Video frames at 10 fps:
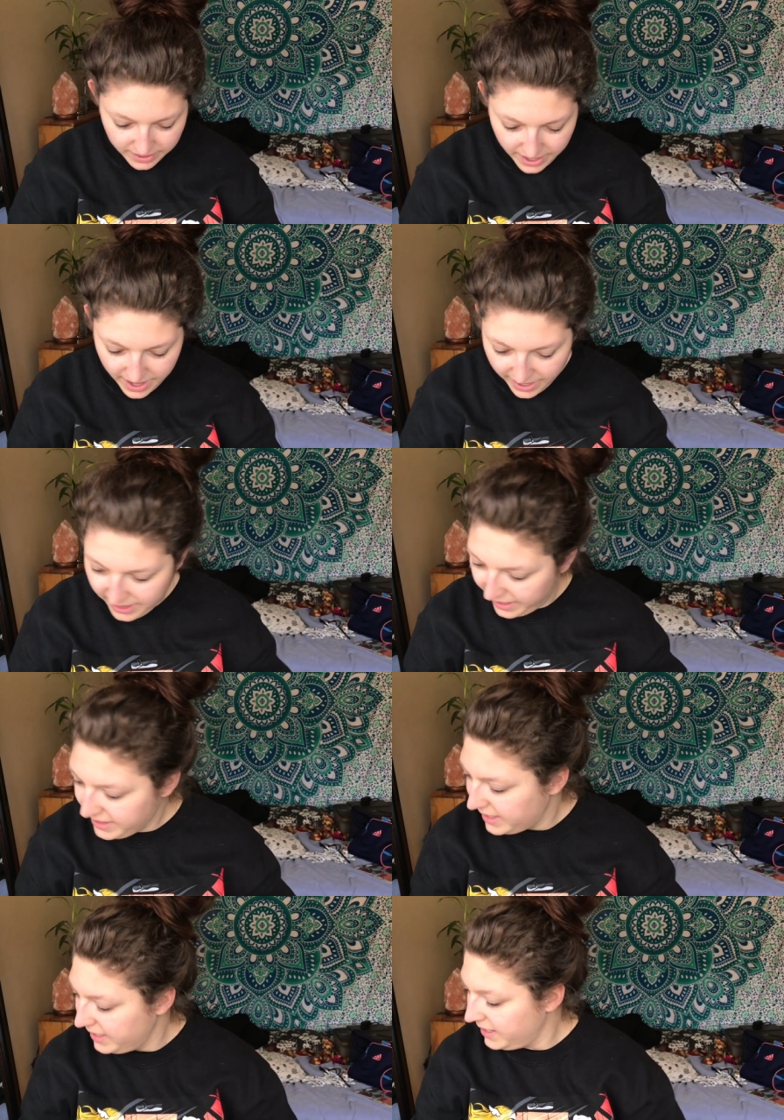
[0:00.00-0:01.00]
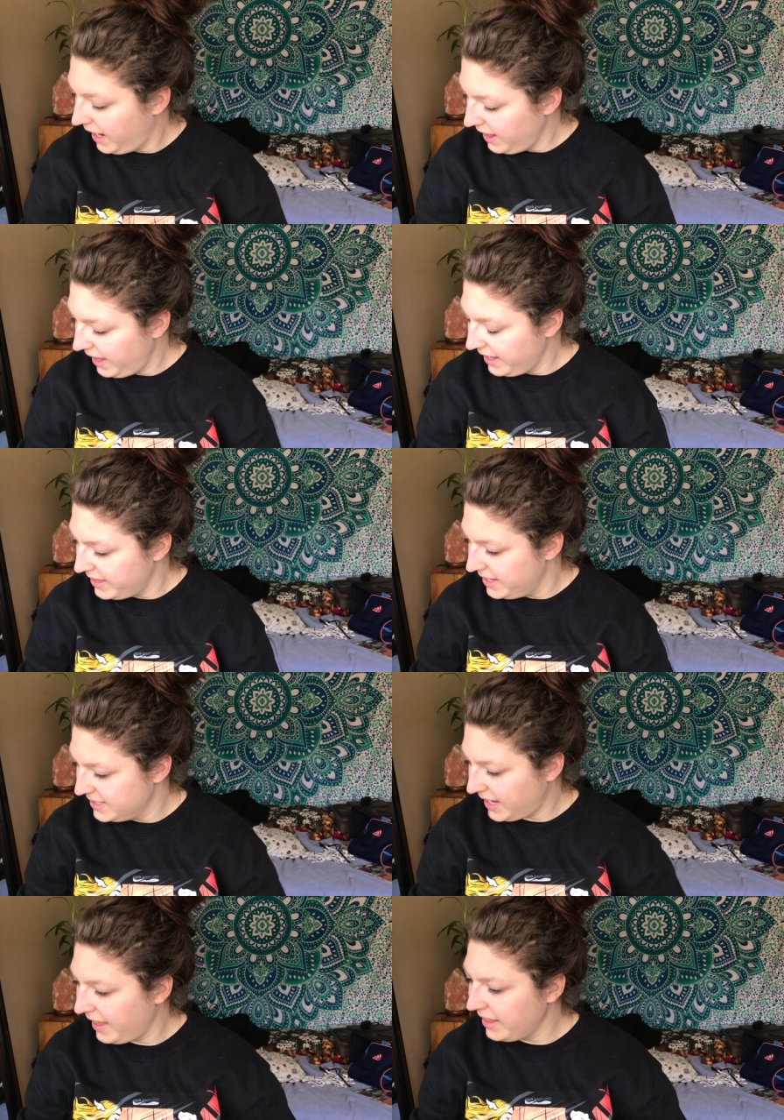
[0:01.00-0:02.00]
Yeah, I like that. I like
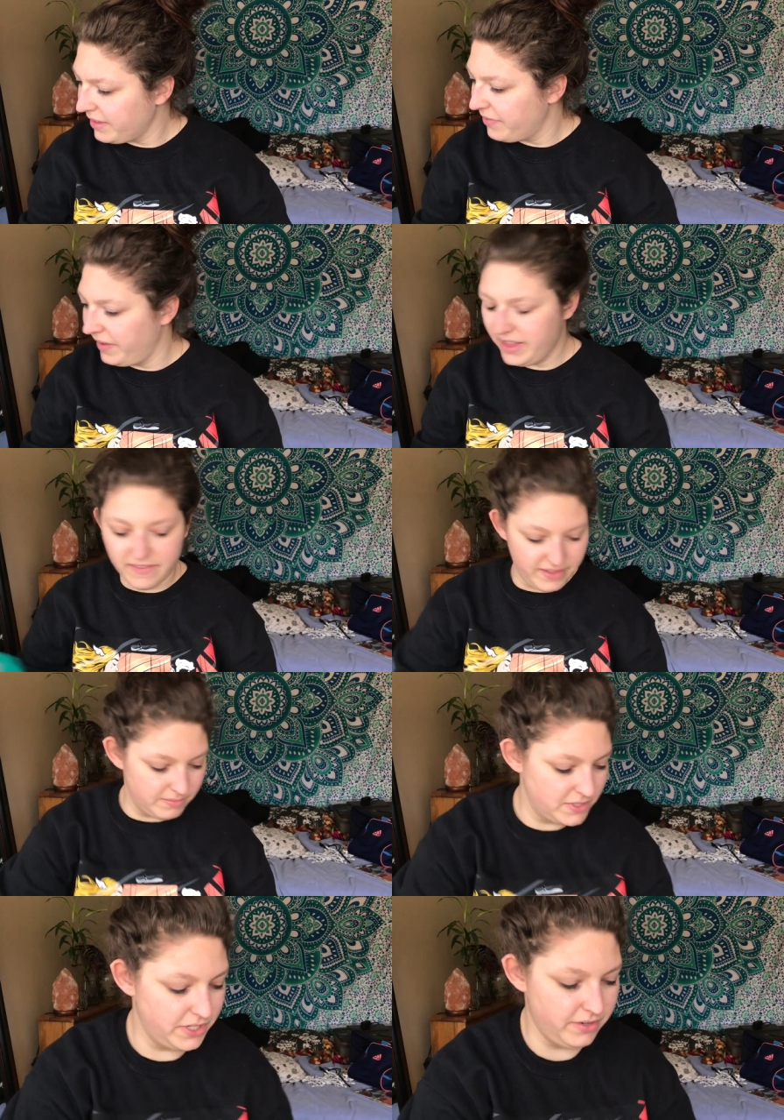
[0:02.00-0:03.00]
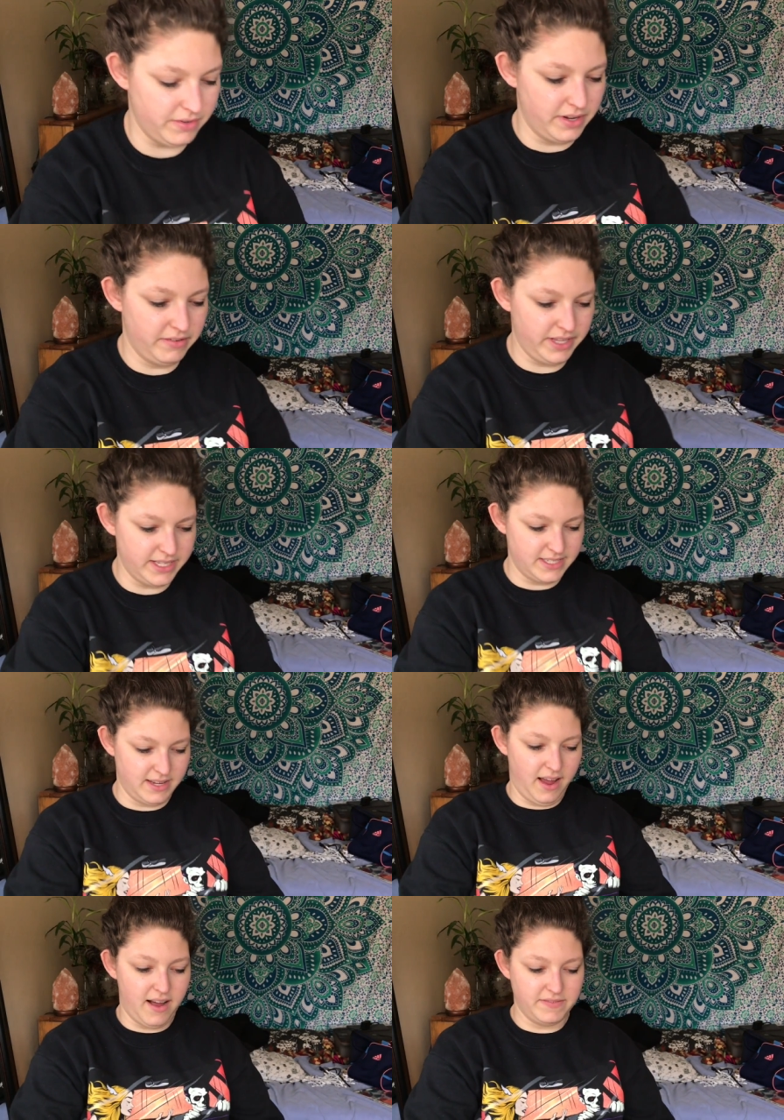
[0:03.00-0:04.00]
these. I like the feel of them too. They're really
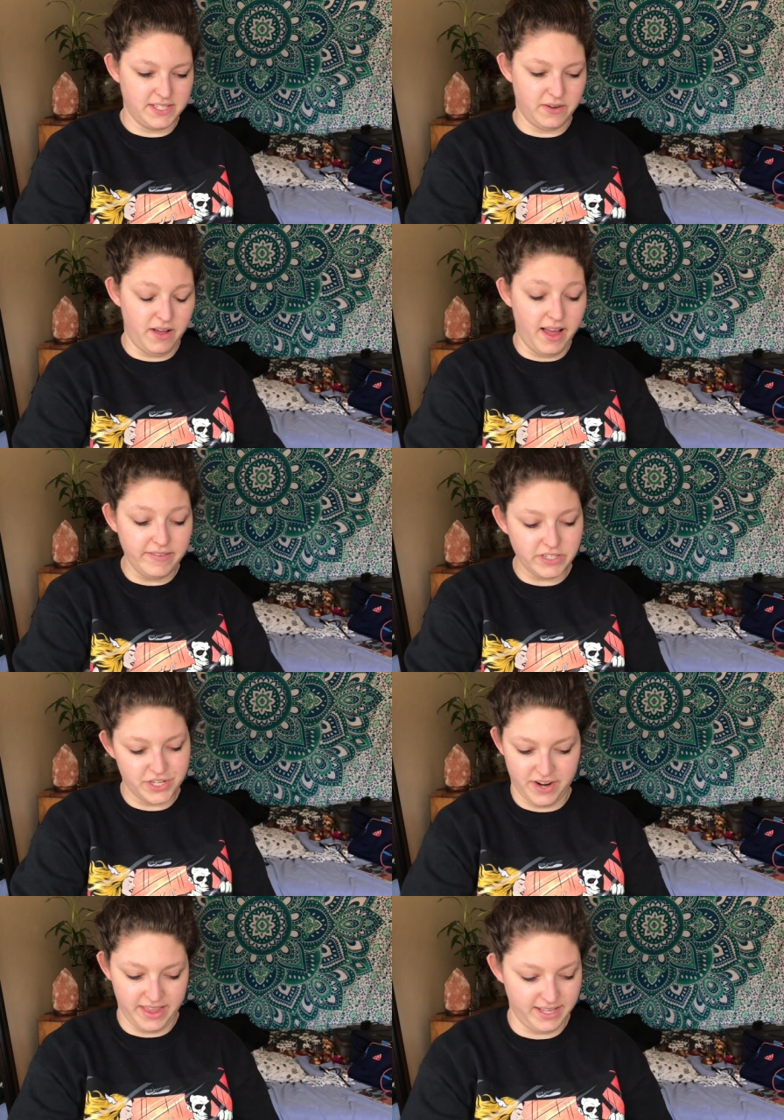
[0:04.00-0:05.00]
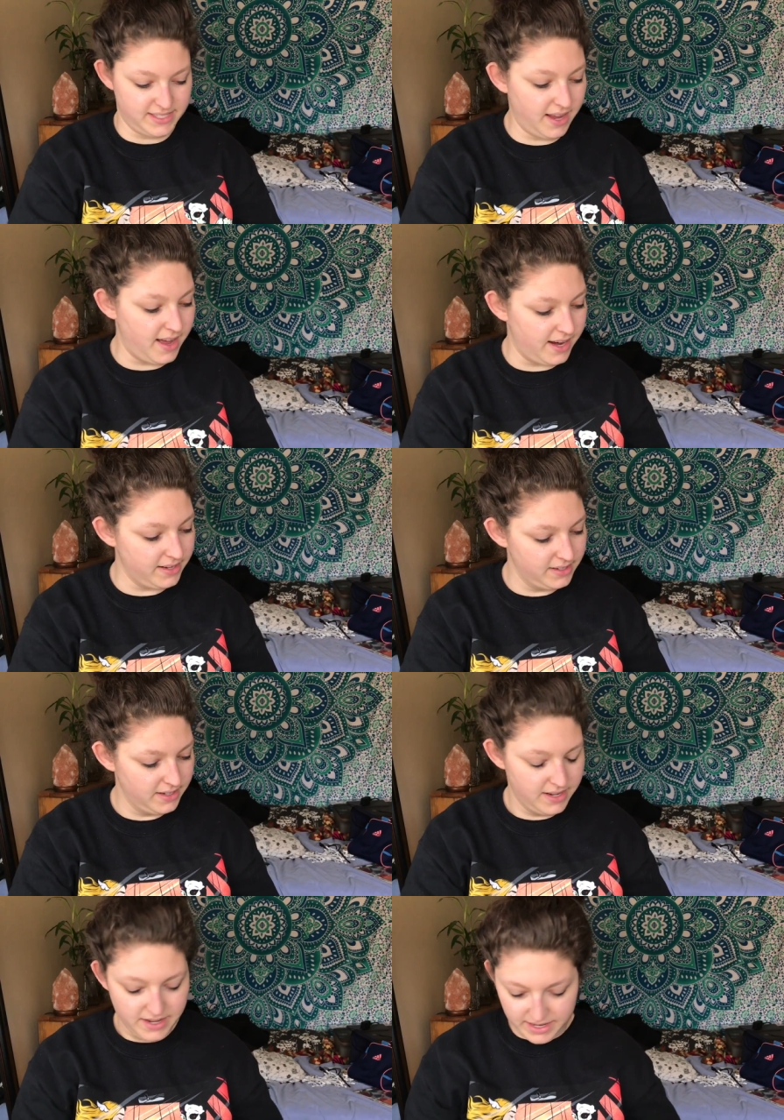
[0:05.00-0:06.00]
soft. So I'll have to try these on
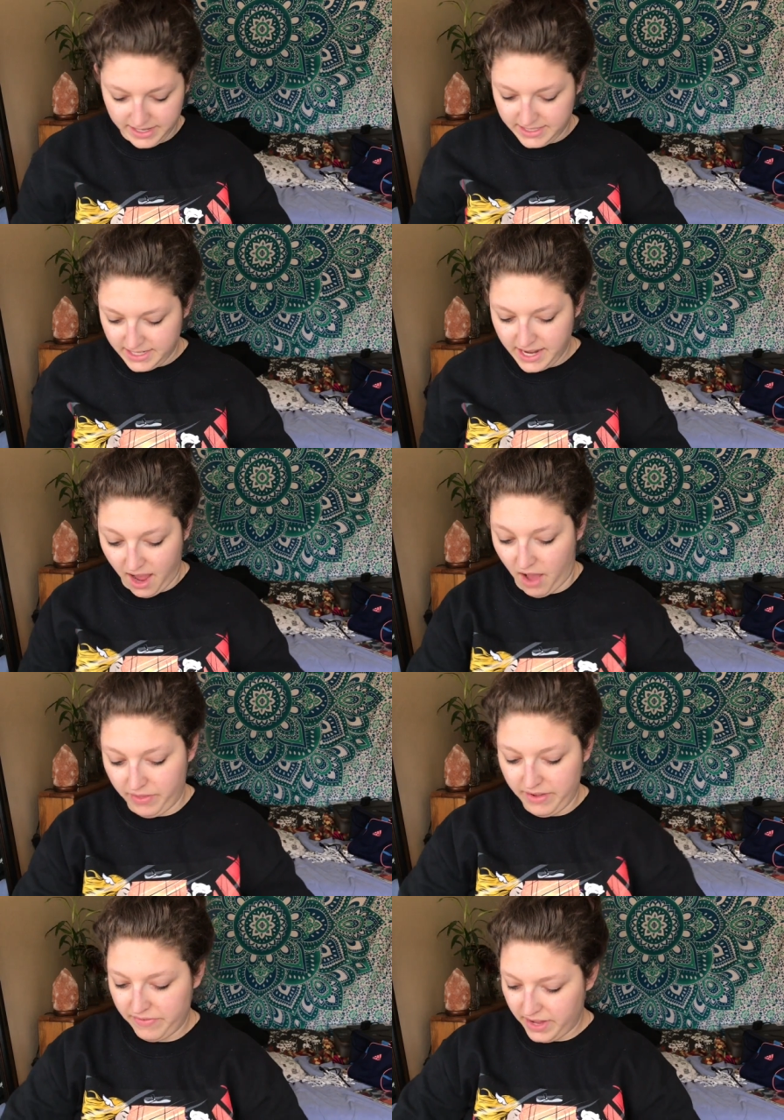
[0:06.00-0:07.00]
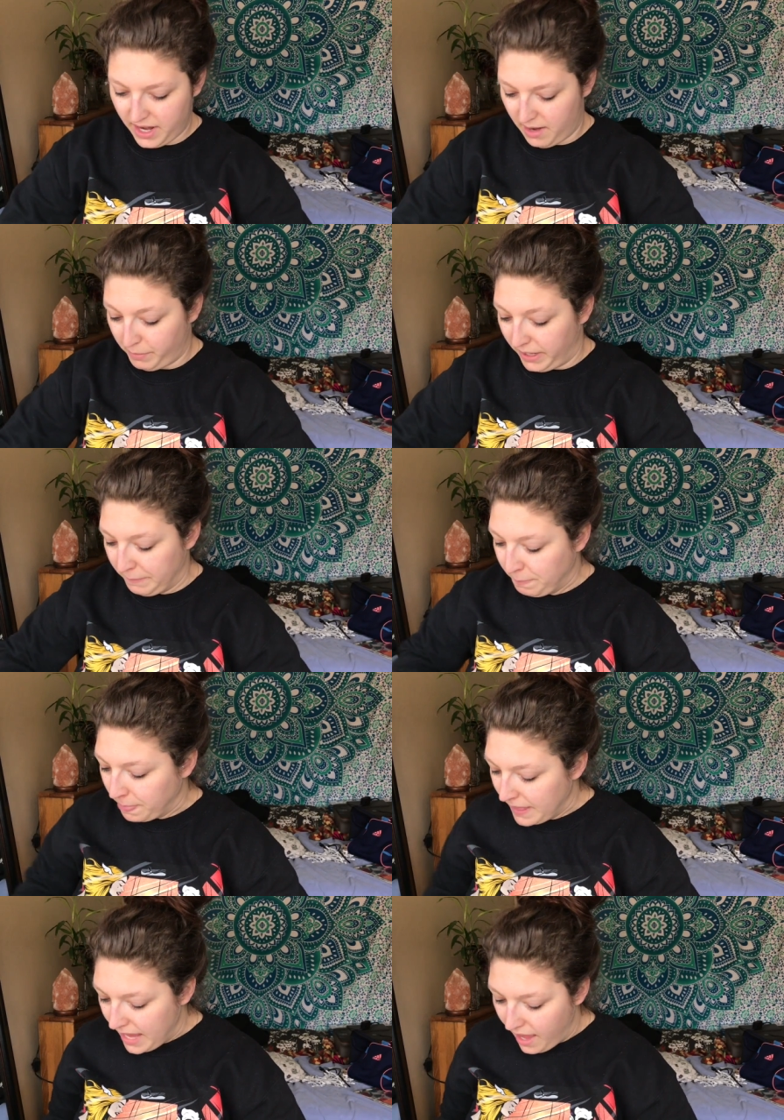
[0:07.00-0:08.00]
and see how they fit on me.
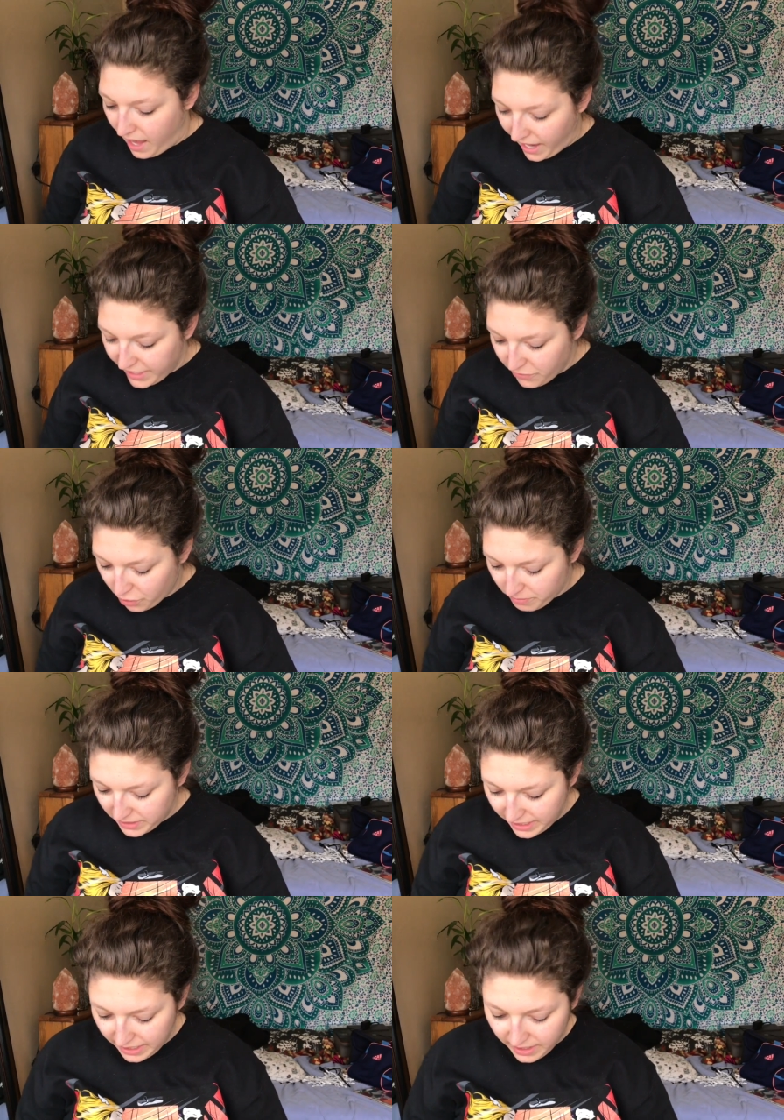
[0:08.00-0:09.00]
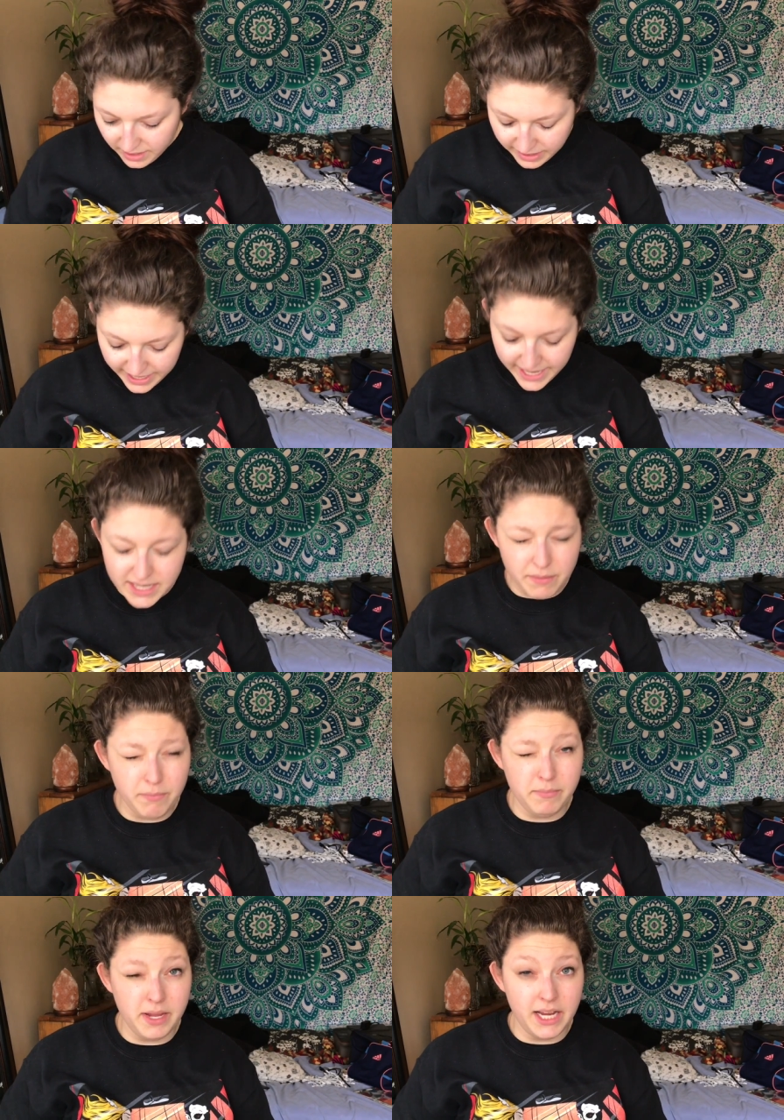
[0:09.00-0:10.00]
I normally get a
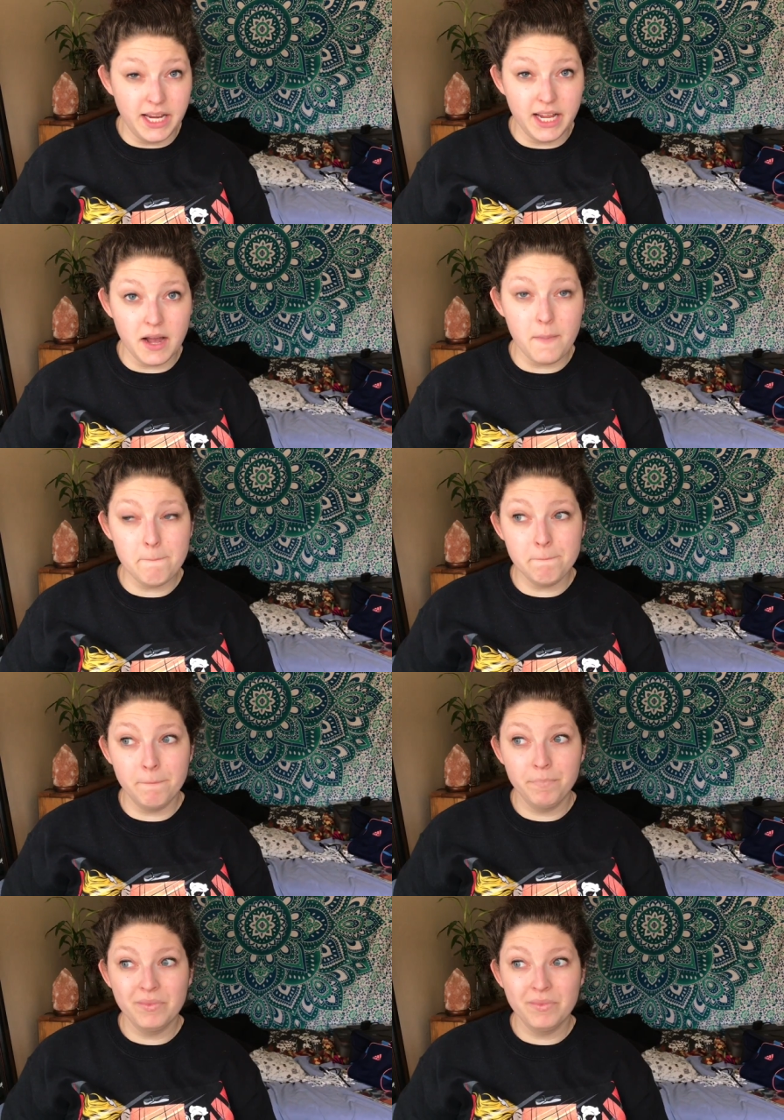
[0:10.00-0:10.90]
medium,